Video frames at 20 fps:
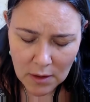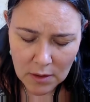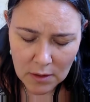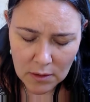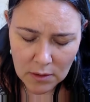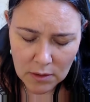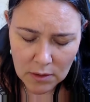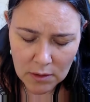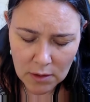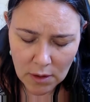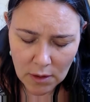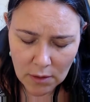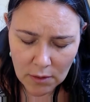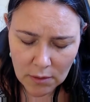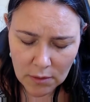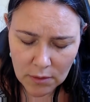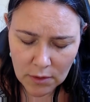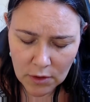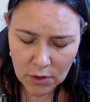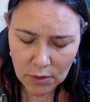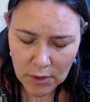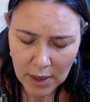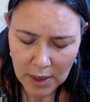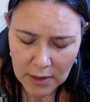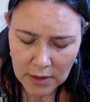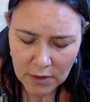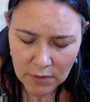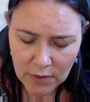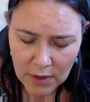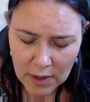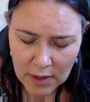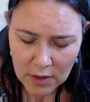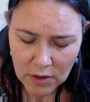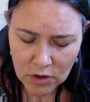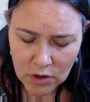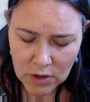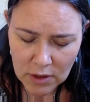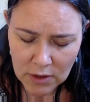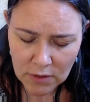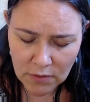So the creative
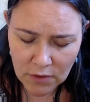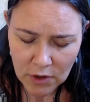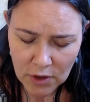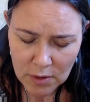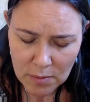energy is very